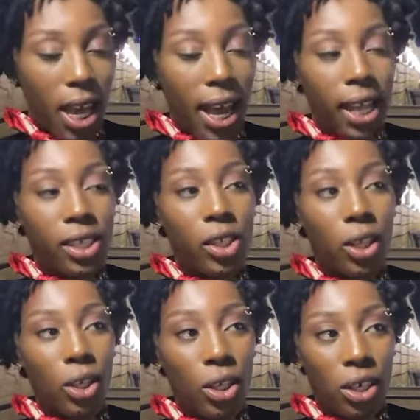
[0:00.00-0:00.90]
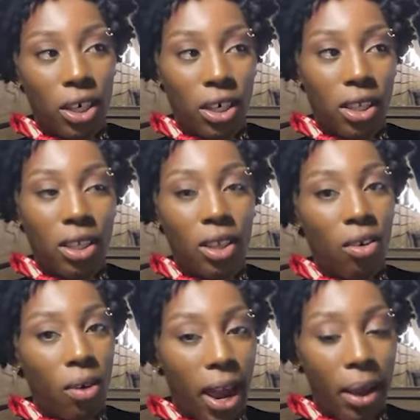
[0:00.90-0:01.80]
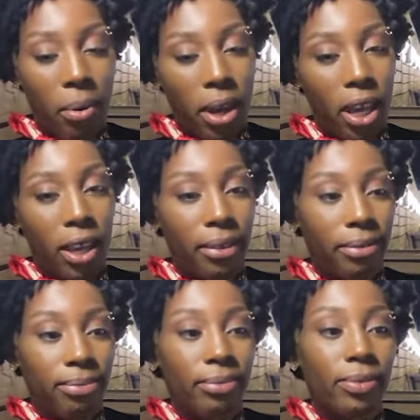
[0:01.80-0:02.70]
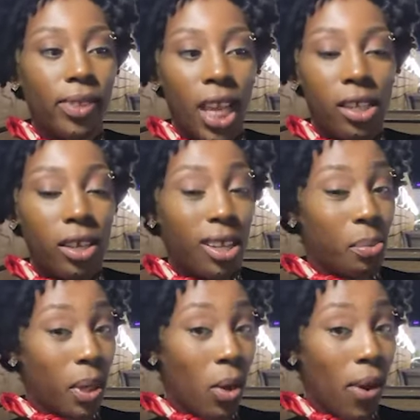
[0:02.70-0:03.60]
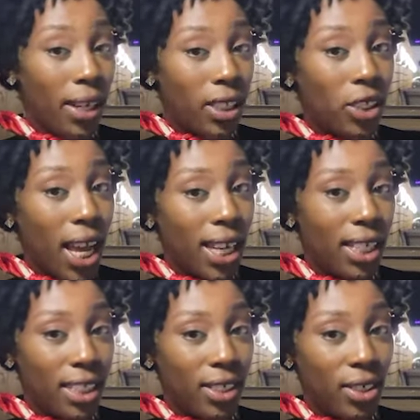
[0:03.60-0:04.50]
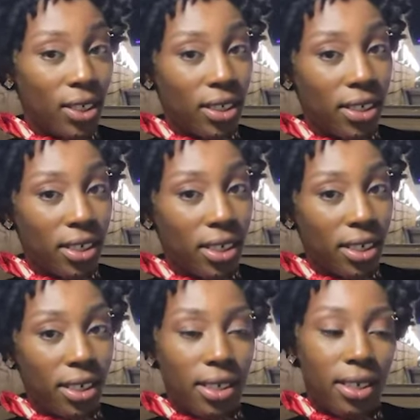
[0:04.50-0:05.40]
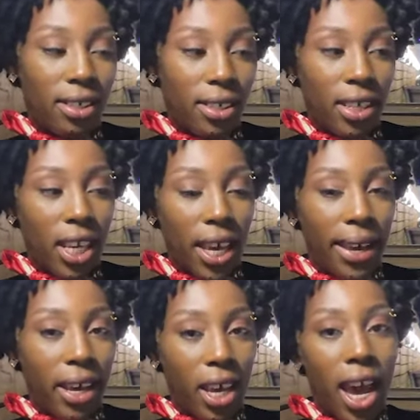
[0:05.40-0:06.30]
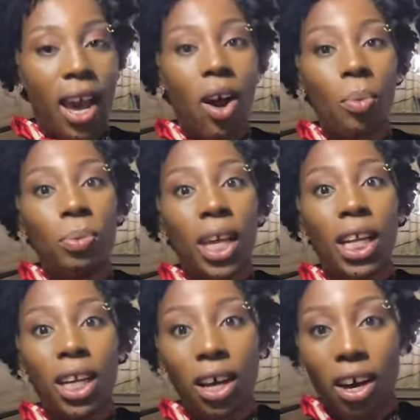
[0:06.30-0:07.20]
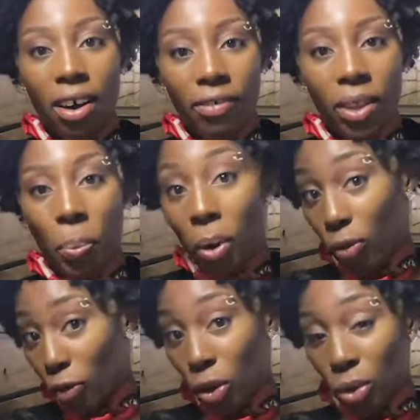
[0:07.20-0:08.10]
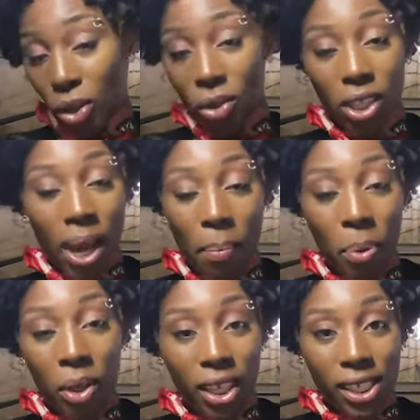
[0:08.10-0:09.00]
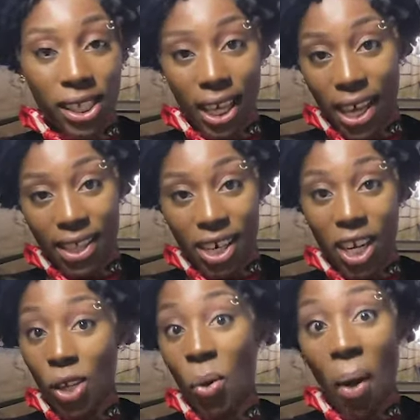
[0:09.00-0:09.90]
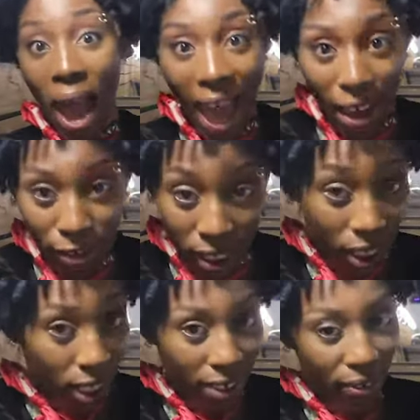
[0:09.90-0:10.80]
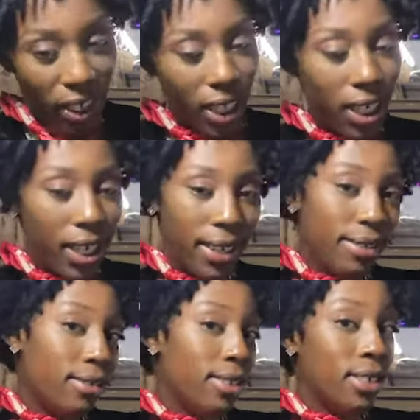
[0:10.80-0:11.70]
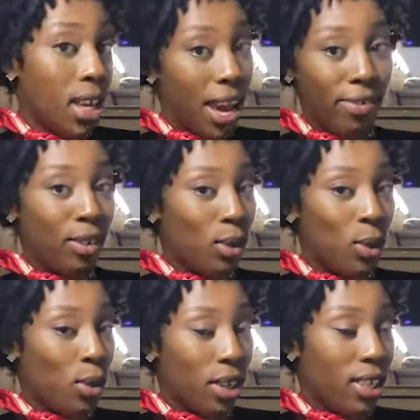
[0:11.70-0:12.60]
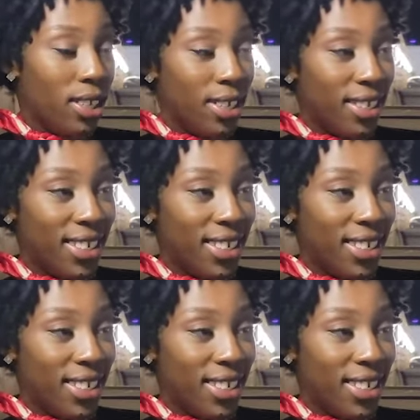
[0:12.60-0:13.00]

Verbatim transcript: I had to learn the right way. So it's been quite a challenge. Yeah, I hope they love the portfolio that I'm putting together. You have to love it. You have no choice.